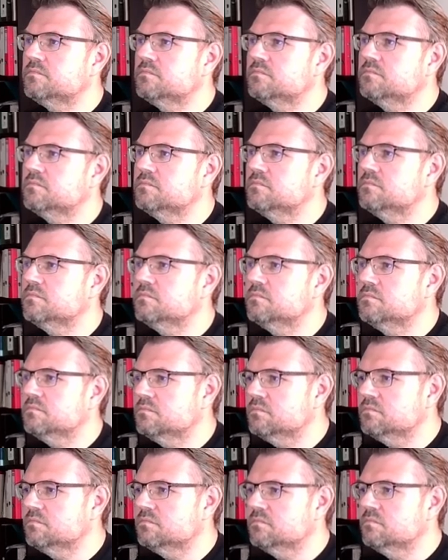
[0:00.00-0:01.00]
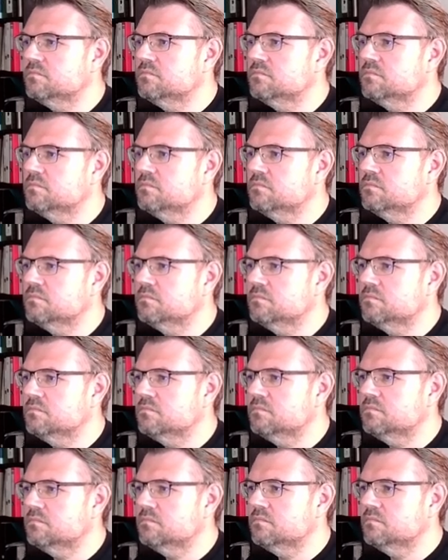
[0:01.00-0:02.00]

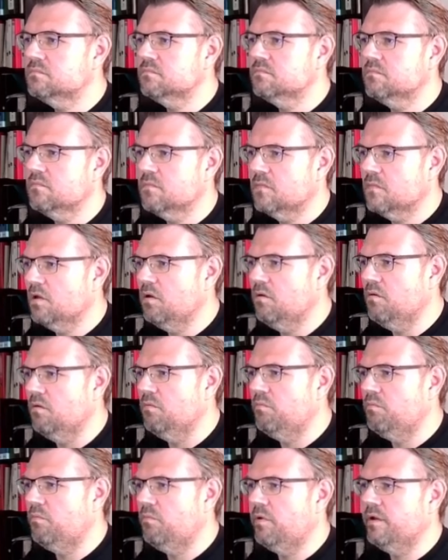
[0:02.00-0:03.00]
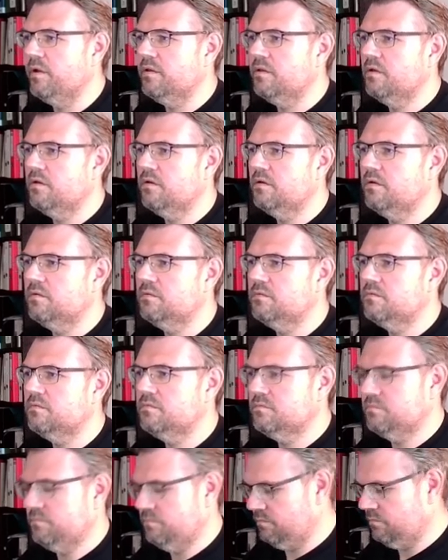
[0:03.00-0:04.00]

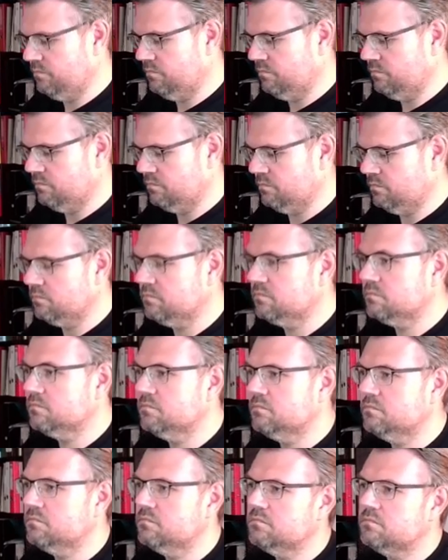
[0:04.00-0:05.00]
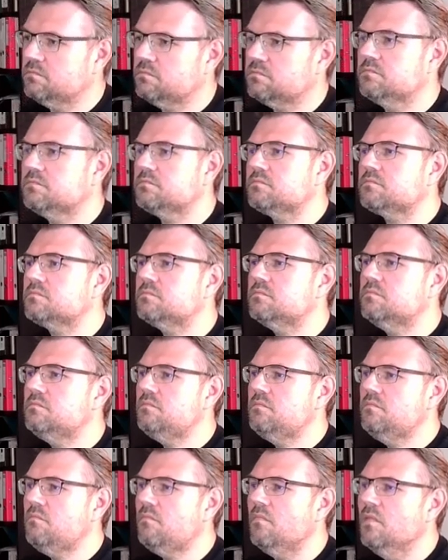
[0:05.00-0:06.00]

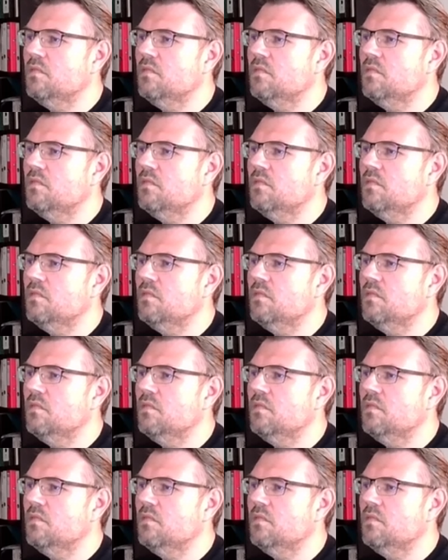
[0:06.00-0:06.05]
(silence)